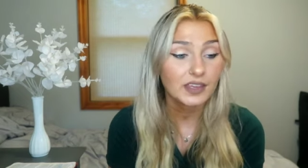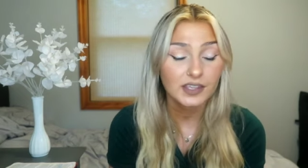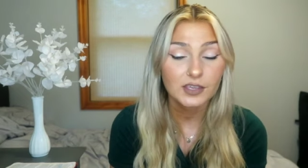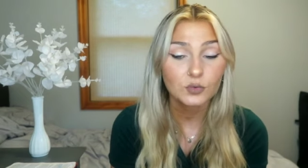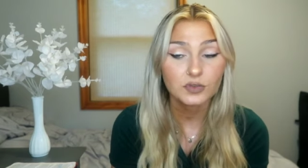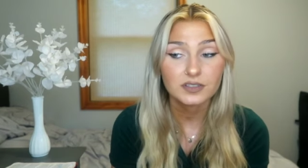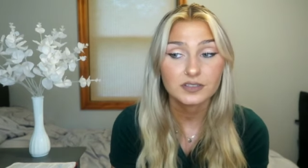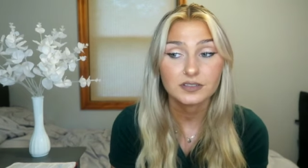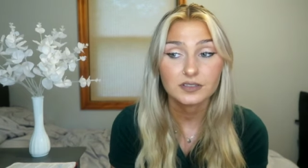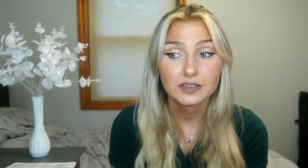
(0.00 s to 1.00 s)
that he
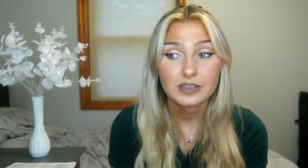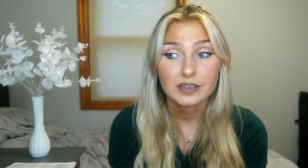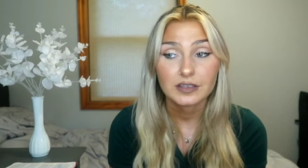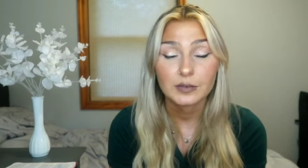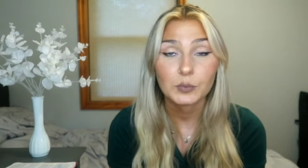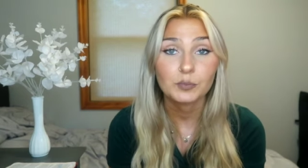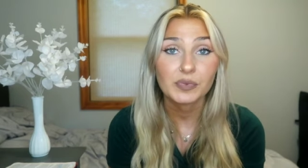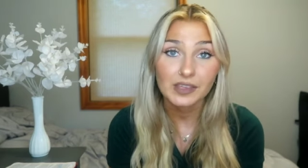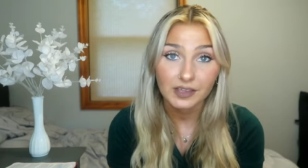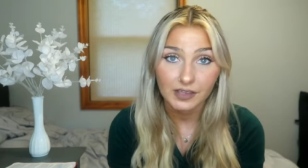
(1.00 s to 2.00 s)
was
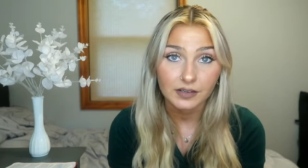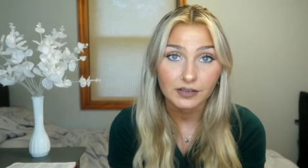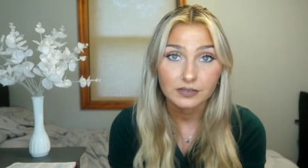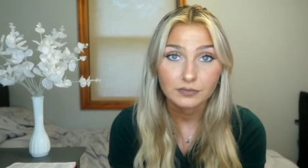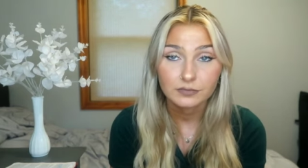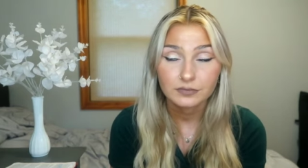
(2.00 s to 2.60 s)
beaten